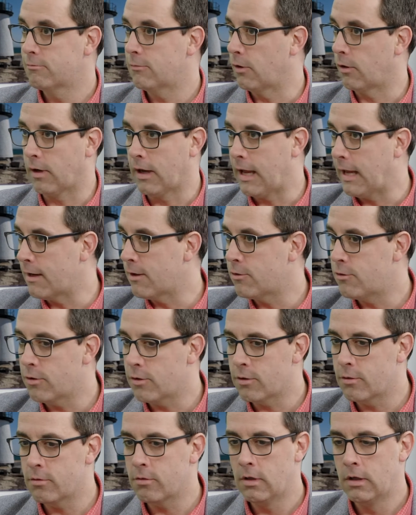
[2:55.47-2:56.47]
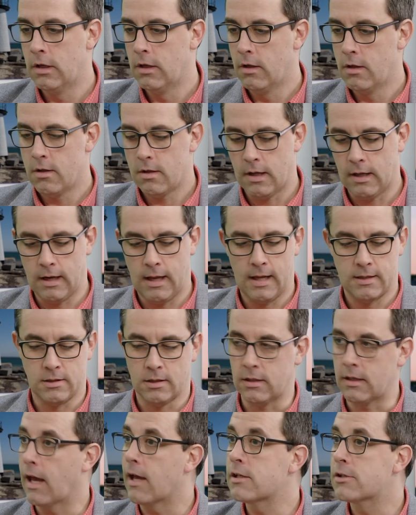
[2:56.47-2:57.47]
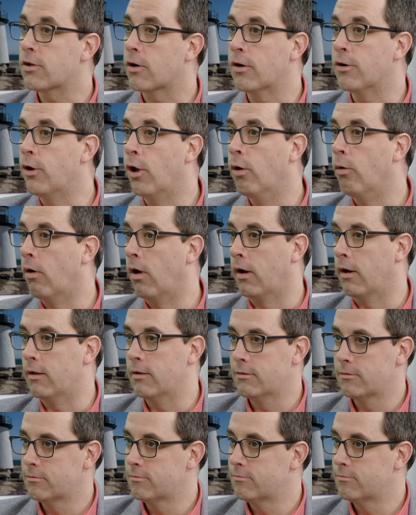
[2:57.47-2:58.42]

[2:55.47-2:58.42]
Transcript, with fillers: They're going to hand it to you, and it has a yes or a no on it.